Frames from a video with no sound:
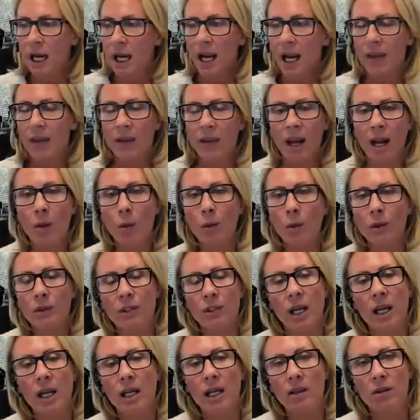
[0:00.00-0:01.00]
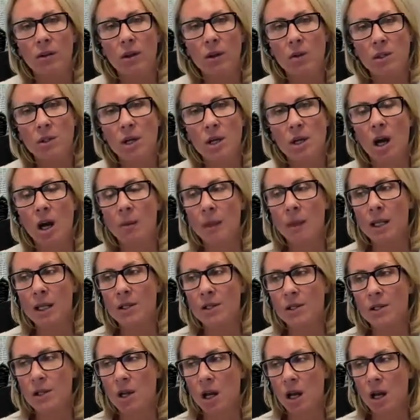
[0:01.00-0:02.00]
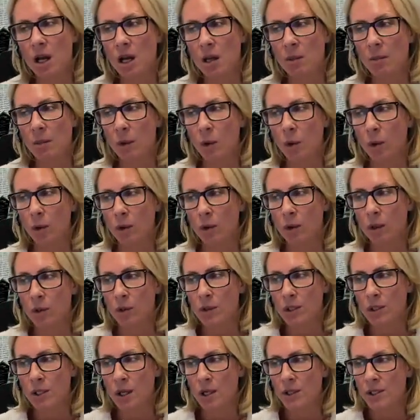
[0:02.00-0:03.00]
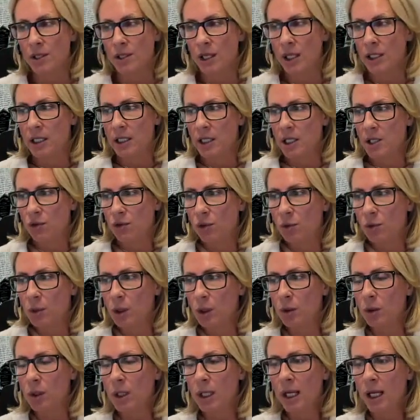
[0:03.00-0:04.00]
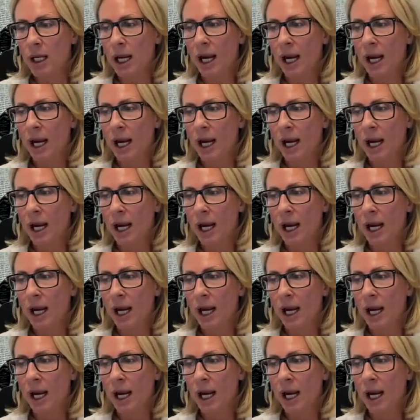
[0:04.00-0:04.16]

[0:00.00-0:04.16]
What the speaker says: And then I will take those comments or those thoughts and ideas from you.